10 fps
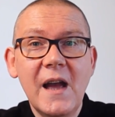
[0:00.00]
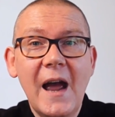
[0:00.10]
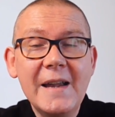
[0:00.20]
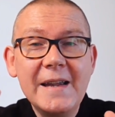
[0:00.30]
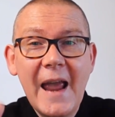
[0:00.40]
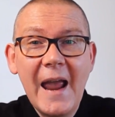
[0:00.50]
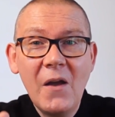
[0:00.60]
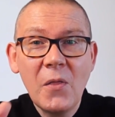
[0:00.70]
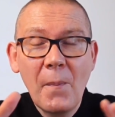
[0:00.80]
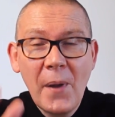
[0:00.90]
And
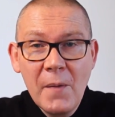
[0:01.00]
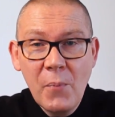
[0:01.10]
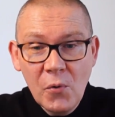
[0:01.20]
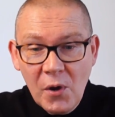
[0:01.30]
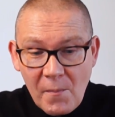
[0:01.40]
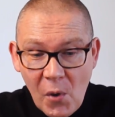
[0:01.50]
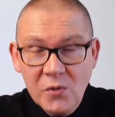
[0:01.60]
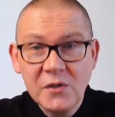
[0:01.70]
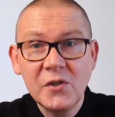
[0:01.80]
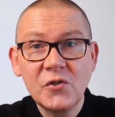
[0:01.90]
now the people that
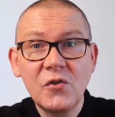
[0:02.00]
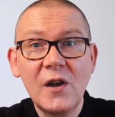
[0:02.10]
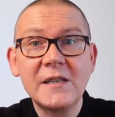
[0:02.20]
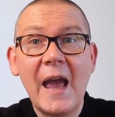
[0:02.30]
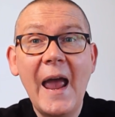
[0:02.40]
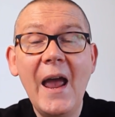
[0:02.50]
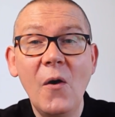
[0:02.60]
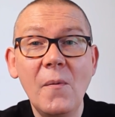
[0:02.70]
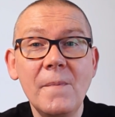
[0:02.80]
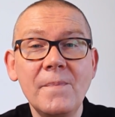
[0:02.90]
Moses is trying to
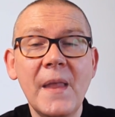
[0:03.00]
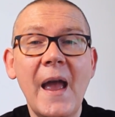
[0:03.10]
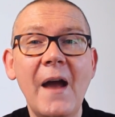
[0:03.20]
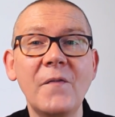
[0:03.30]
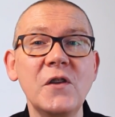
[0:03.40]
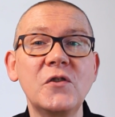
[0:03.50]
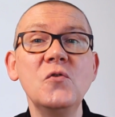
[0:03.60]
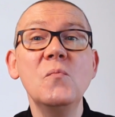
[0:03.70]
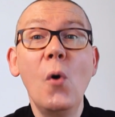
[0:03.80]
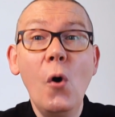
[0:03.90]
help have to
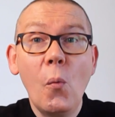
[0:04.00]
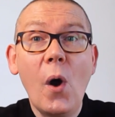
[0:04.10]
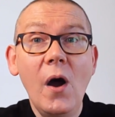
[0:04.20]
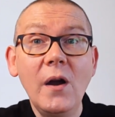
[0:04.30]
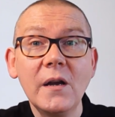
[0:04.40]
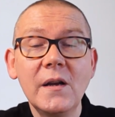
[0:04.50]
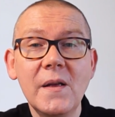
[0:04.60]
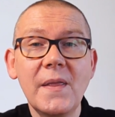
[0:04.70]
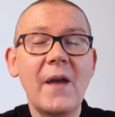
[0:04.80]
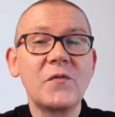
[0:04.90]
do more work.
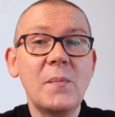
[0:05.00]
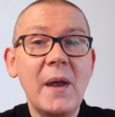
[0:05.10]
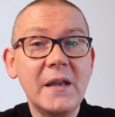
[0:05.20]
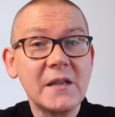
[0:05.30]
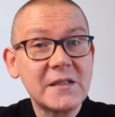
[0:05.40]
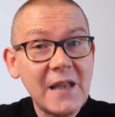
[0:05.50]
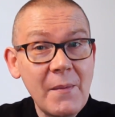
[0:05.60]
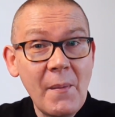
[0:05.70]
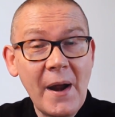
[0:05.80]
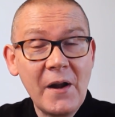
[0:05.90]
They have to make the
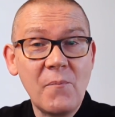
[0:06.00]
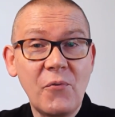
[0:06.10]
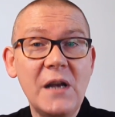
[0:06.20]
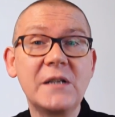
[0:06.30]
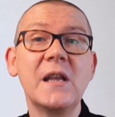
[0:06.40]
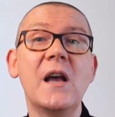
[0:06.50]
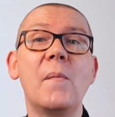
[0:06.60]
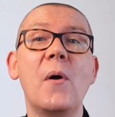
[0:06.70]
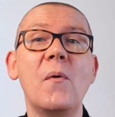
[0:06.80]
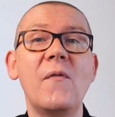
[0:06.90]
same amount of bricks,
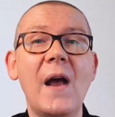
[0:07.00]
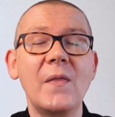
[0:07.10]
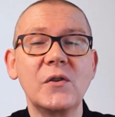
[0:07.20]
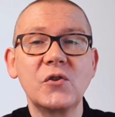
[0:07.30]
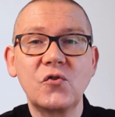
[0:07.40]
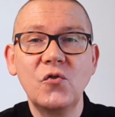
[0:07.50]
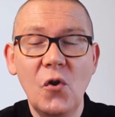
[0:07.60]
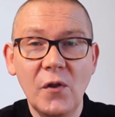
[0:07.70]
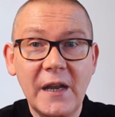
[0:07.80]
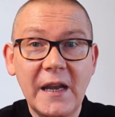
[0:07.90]
but without the
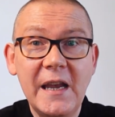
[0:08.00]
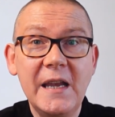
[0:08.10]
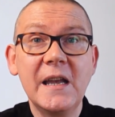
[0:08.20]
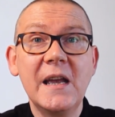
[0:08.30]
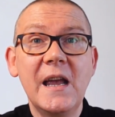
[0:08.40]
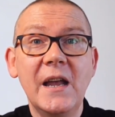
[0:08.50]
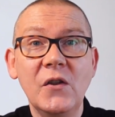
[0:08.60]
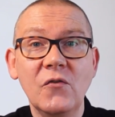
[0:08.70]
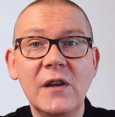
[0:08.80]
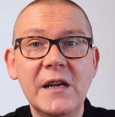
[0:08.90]
straw, the key
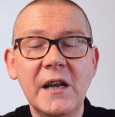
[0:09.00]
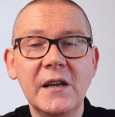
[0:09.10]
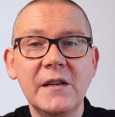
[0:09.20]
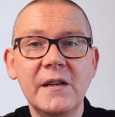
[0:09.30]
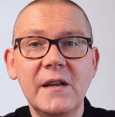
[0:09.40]
ingredient.